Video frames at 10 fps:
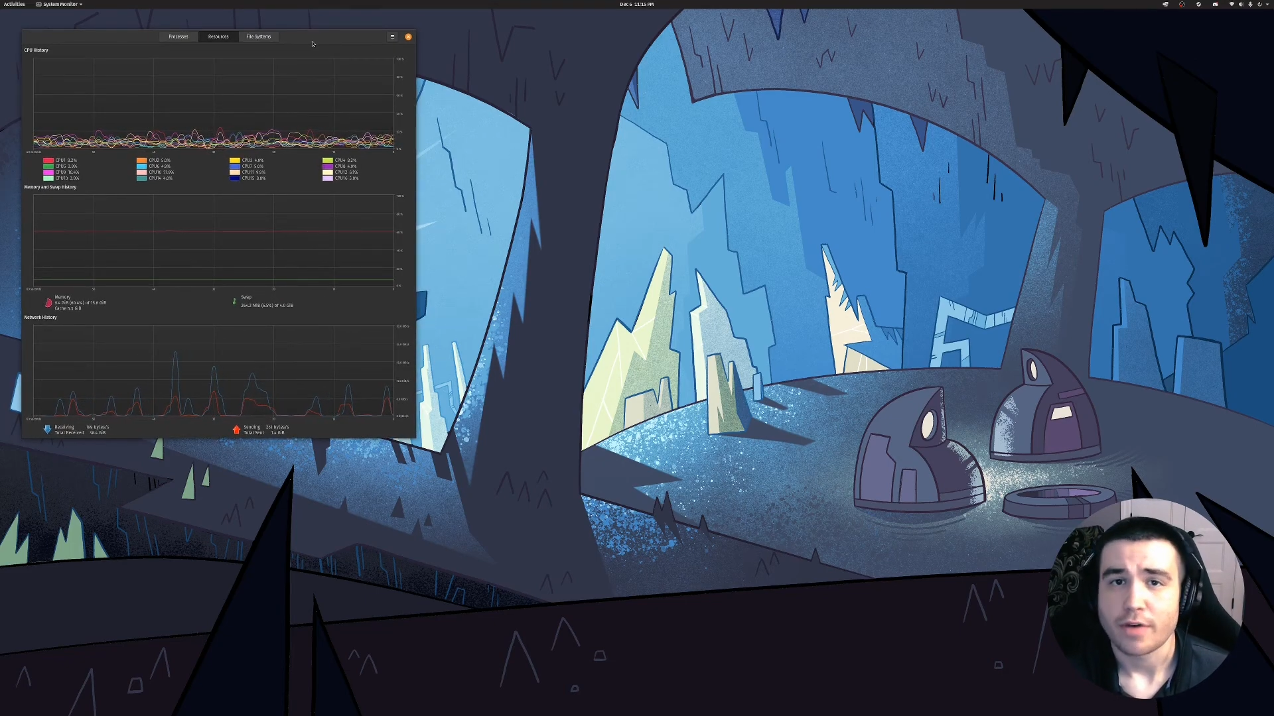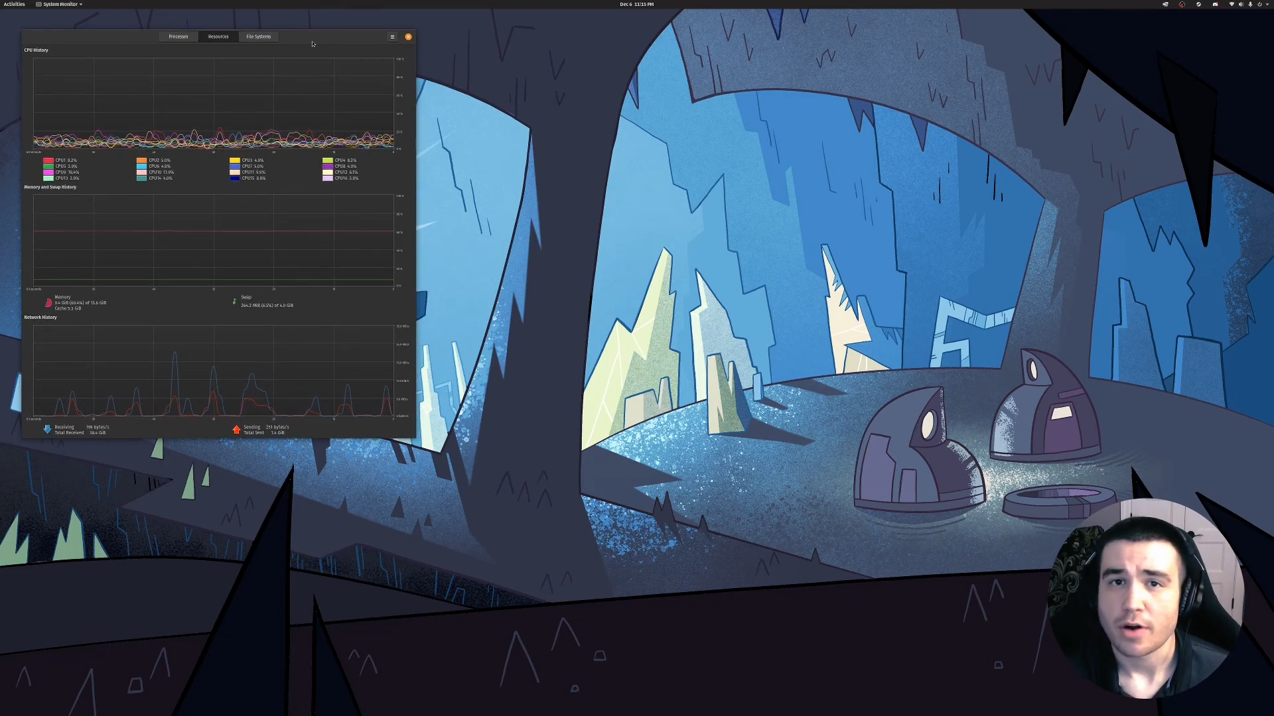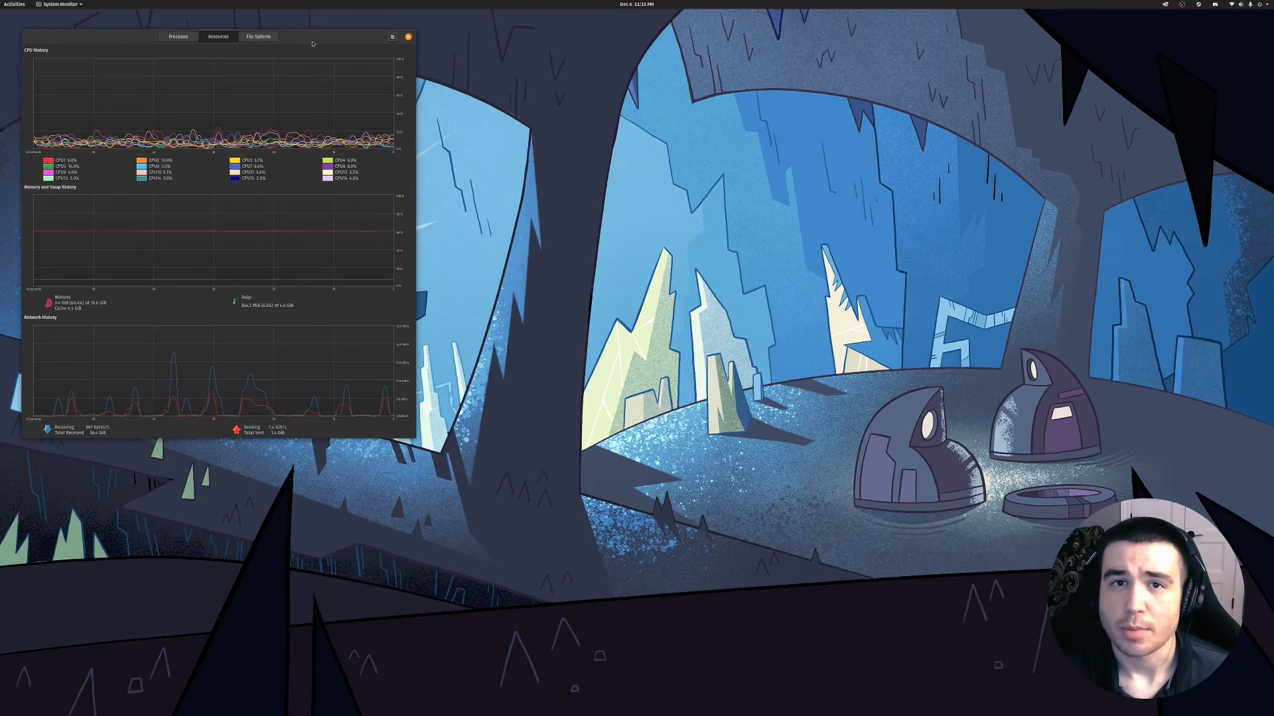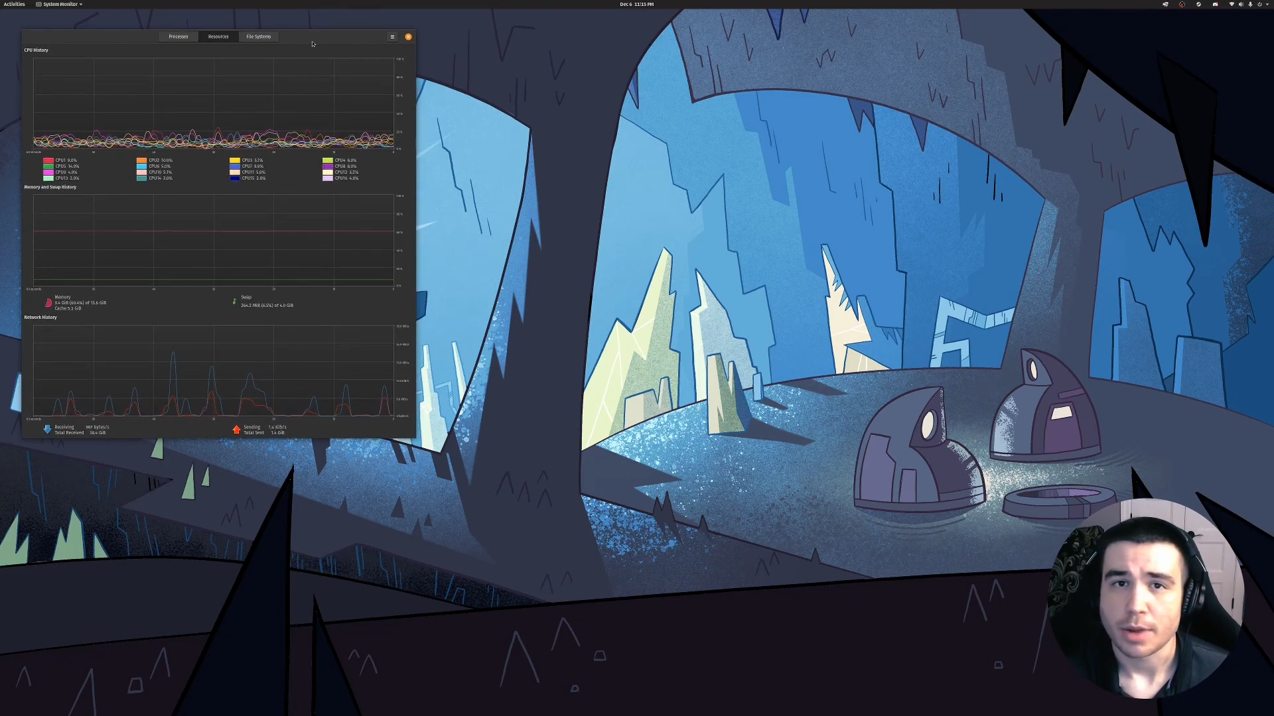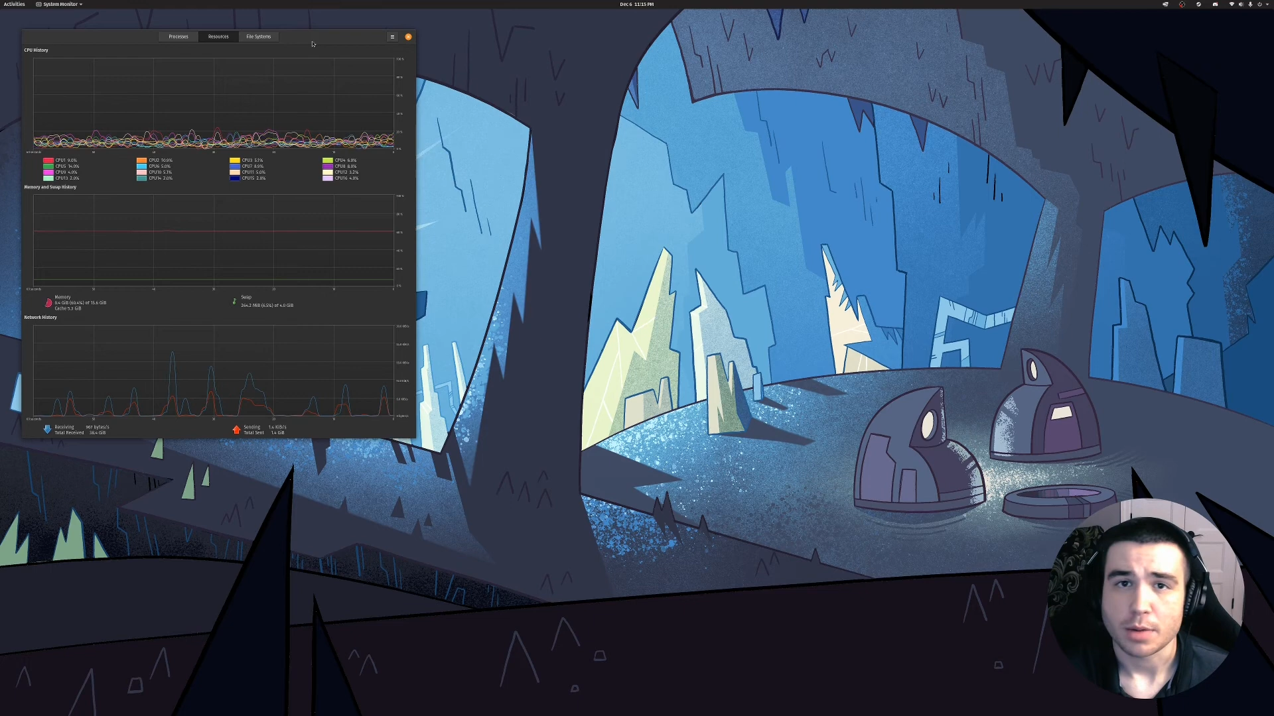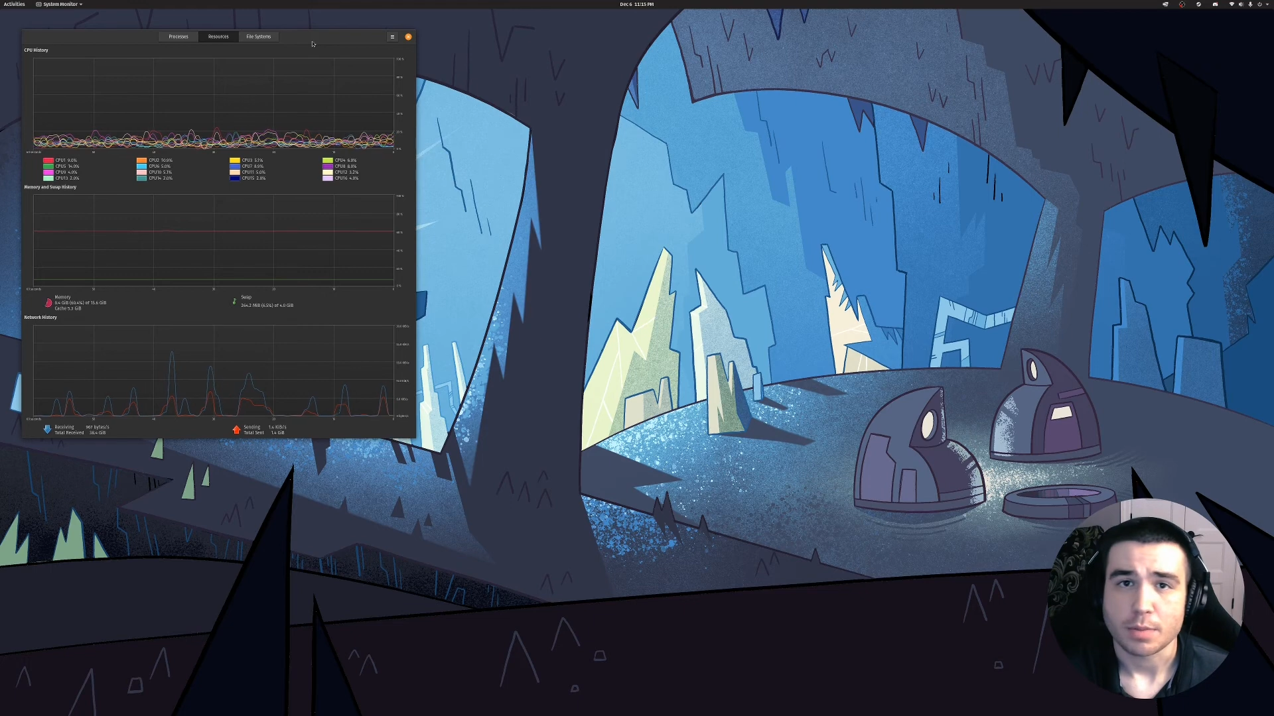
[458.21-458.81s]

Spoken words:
far better